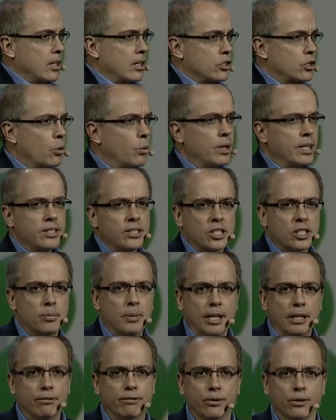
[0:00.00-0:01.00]
So what does this
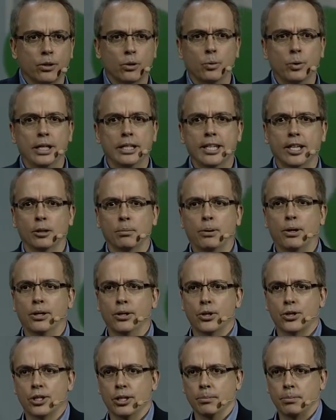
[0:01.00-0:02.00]
mean for the retail
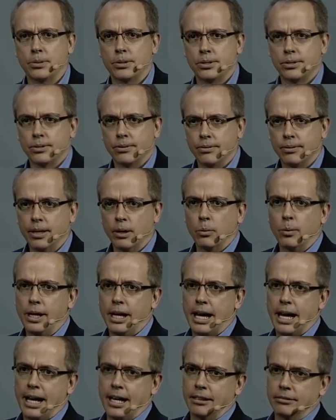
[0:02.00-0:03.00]
partnerships that we
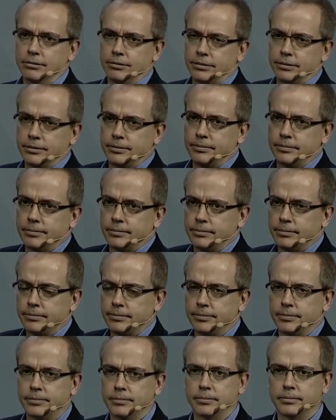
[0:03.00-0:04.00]
have?
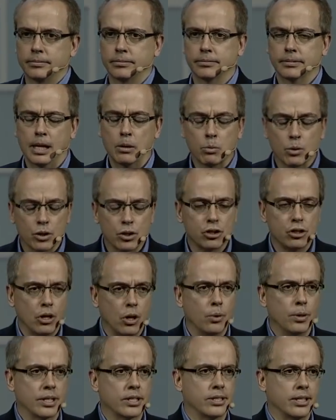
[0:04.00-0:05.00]
And we're
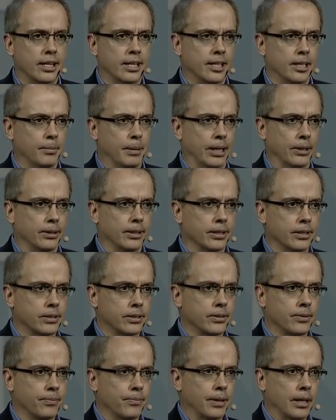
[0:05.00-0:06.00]
so excited about this.